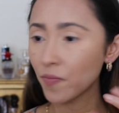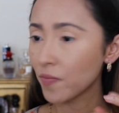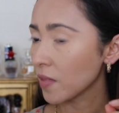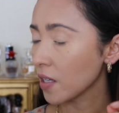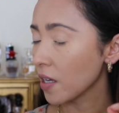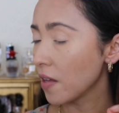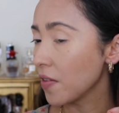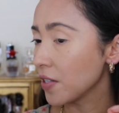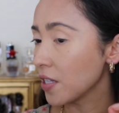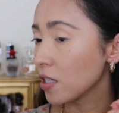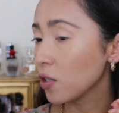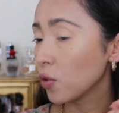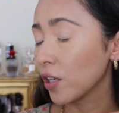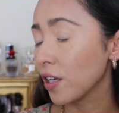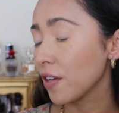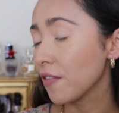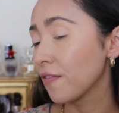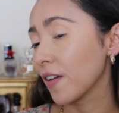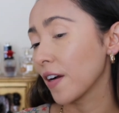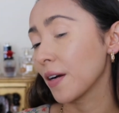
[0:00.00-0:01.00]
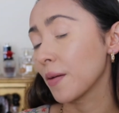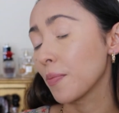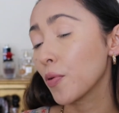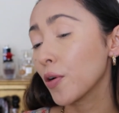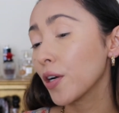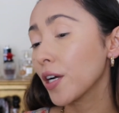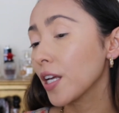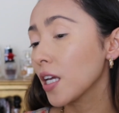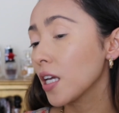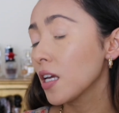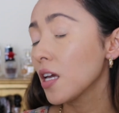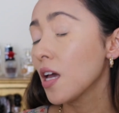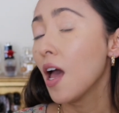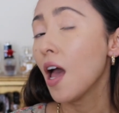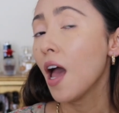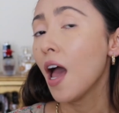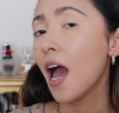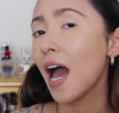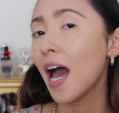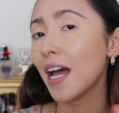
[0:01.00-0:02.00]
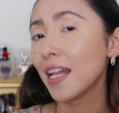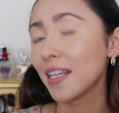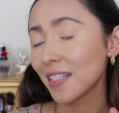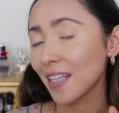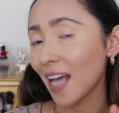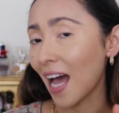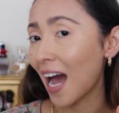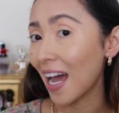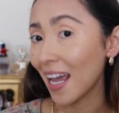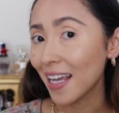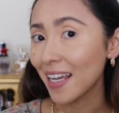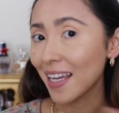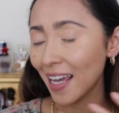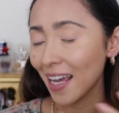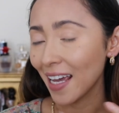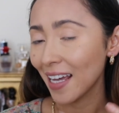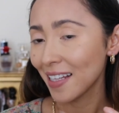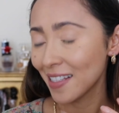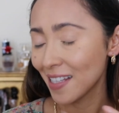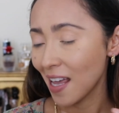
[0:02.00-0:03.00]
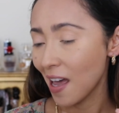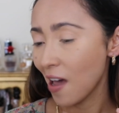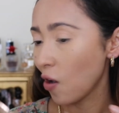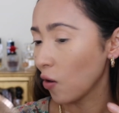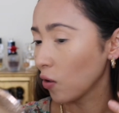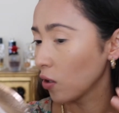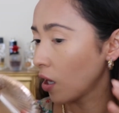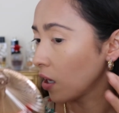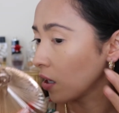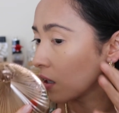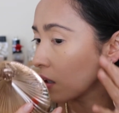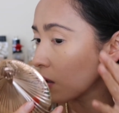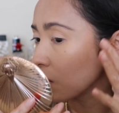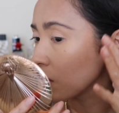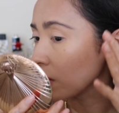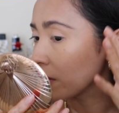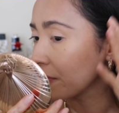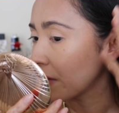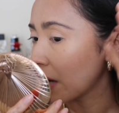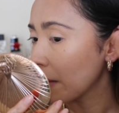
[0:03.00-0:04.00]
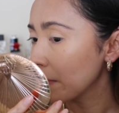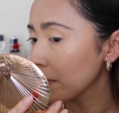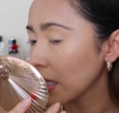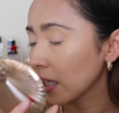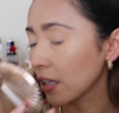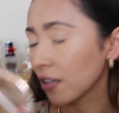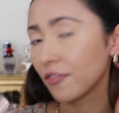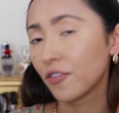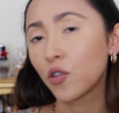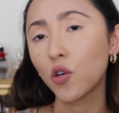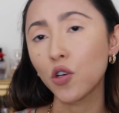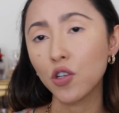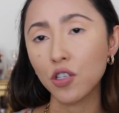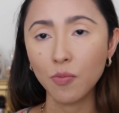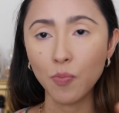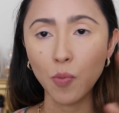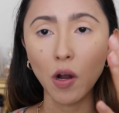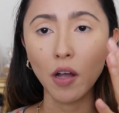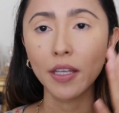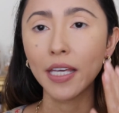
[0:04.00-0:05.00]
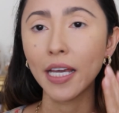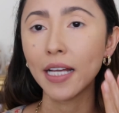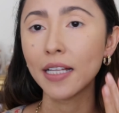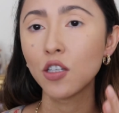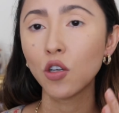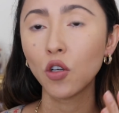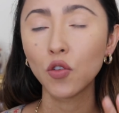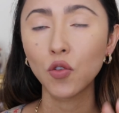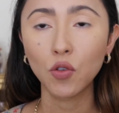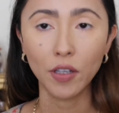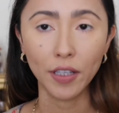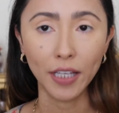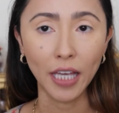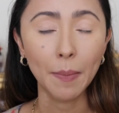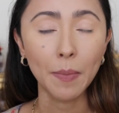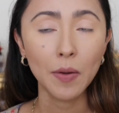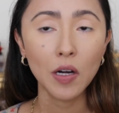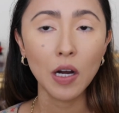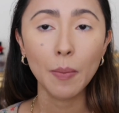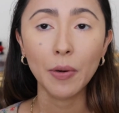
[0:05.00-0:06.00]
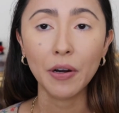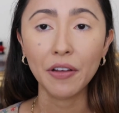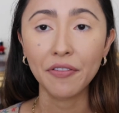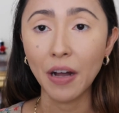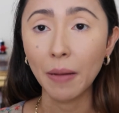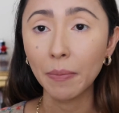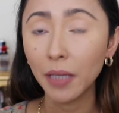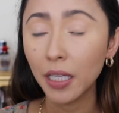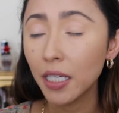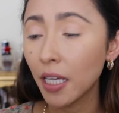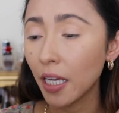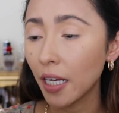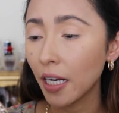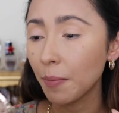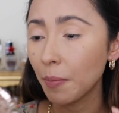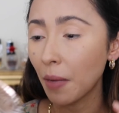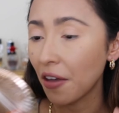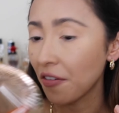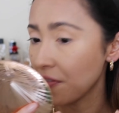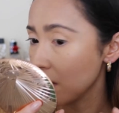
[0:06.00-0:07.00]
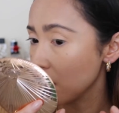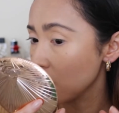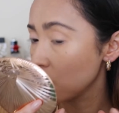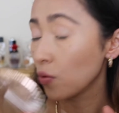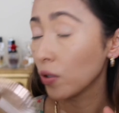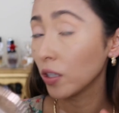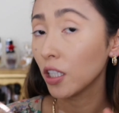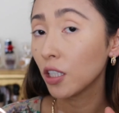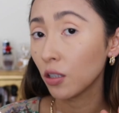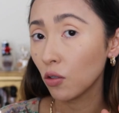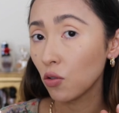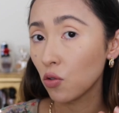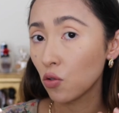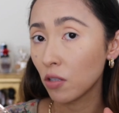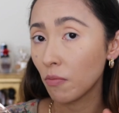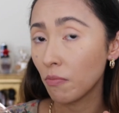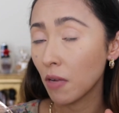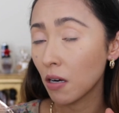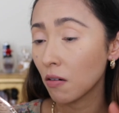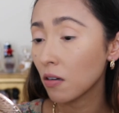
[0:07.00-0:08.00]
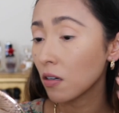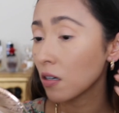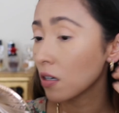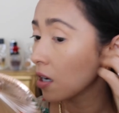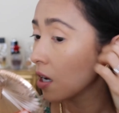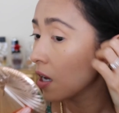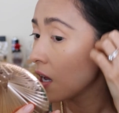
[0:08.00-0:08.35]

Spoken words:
This is looking very pretty, and I can tell, like, if I'm like, of course you probably can't tell through the camera, but if I'm like getting my face really close to the mirror,